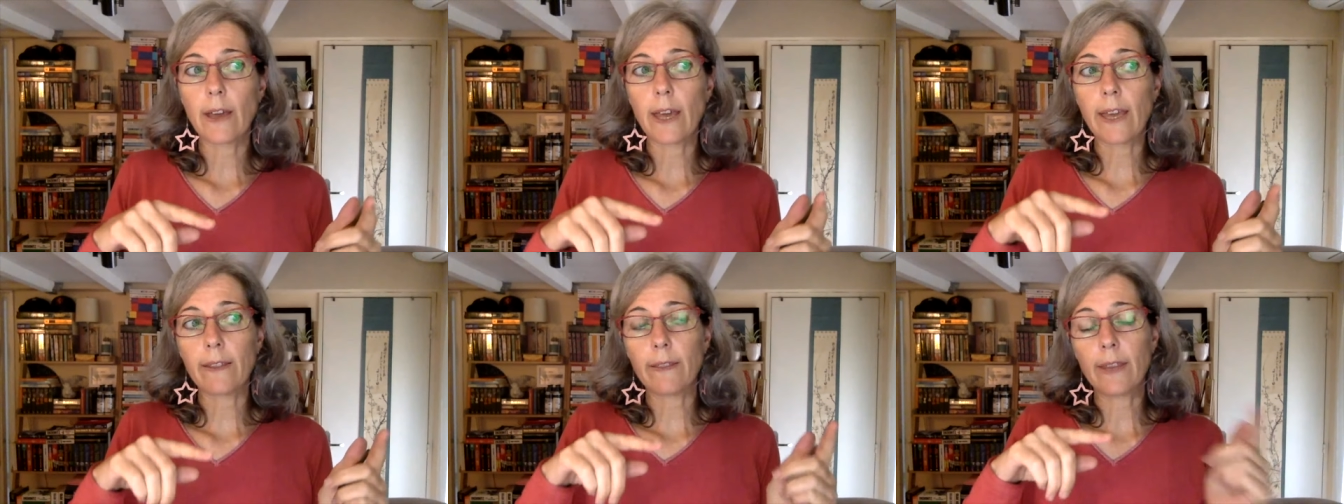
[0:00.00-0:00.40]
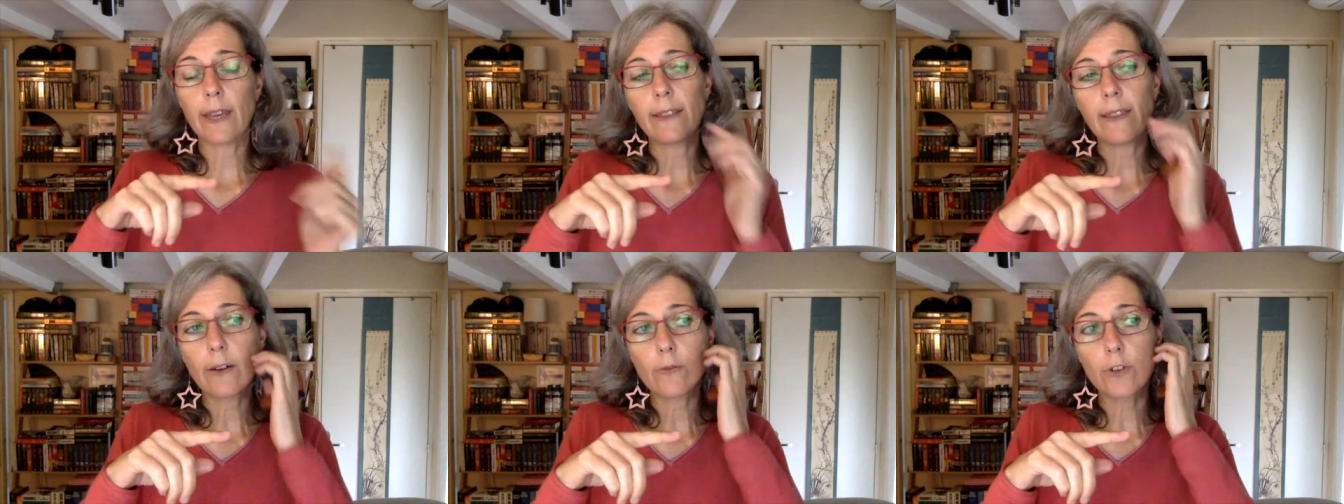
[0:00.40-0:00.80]
And
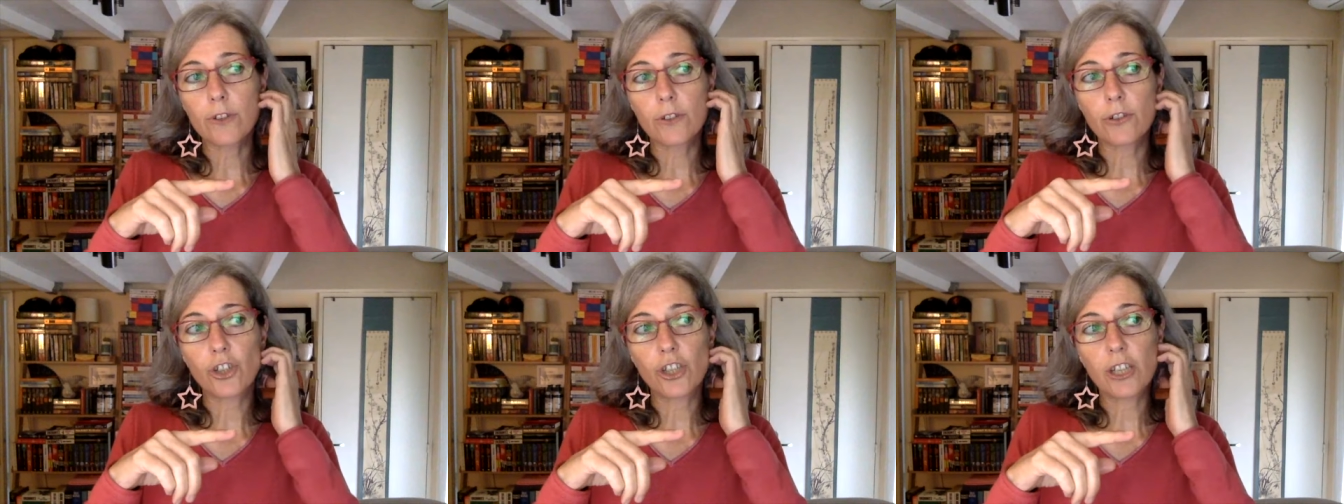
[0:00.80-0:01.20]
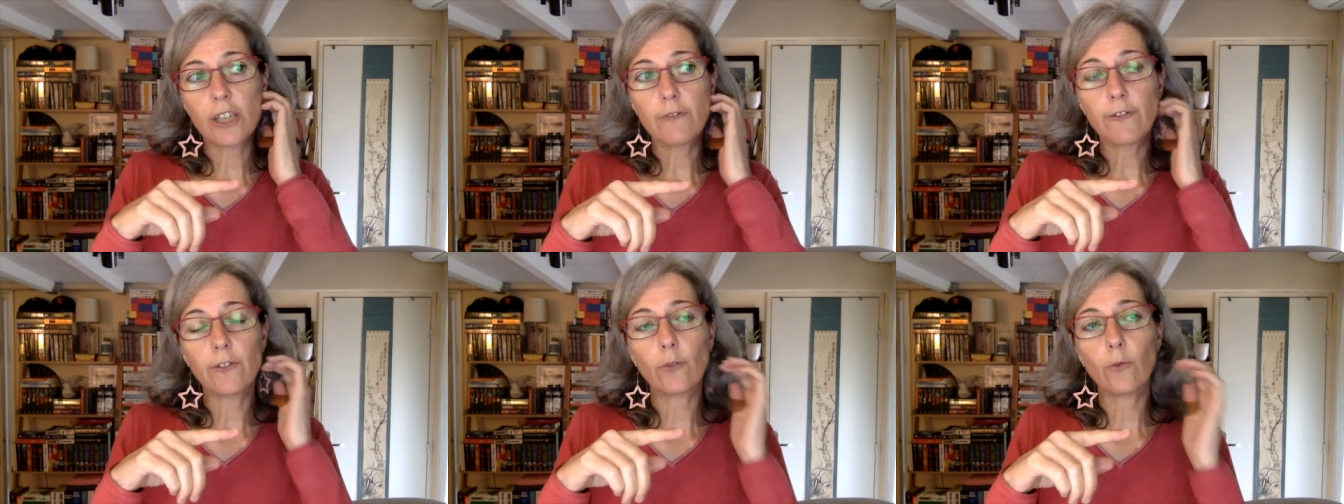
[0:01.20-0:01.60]
then there was a
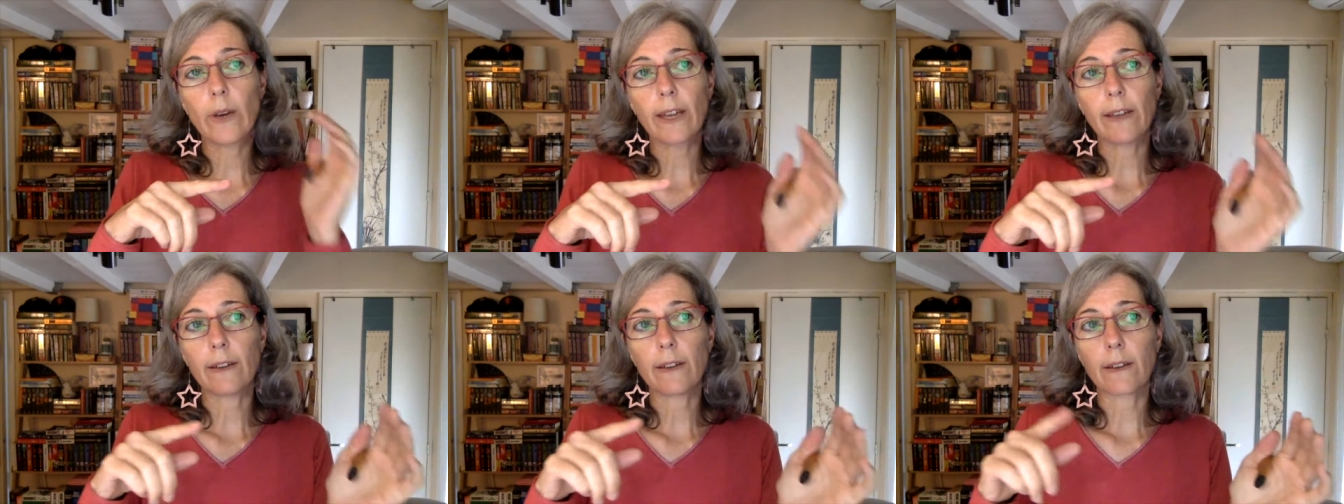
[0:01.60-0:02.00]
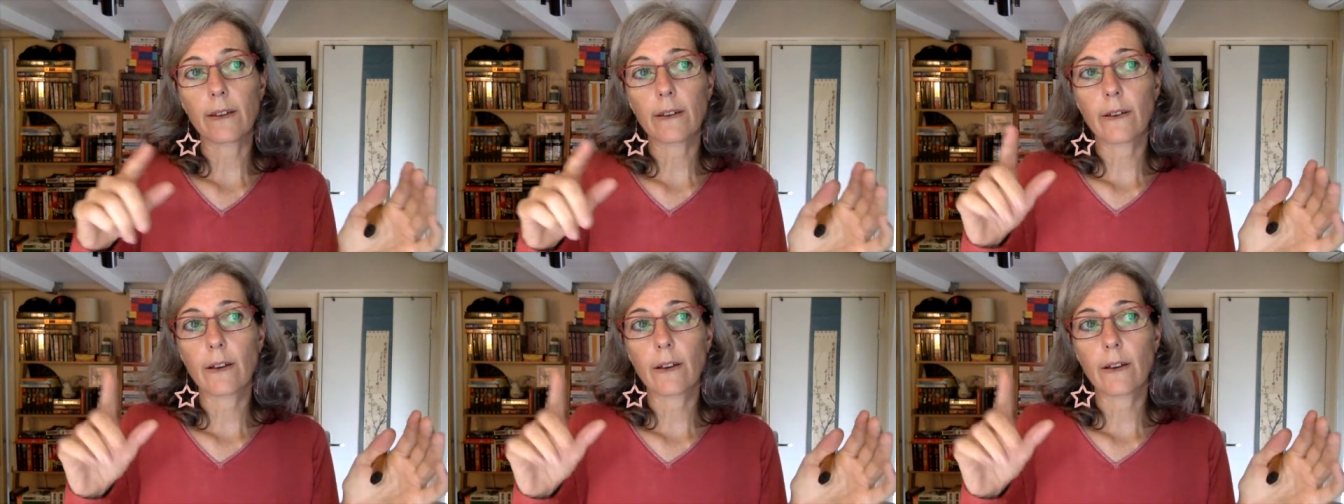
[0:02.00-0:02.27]
shift when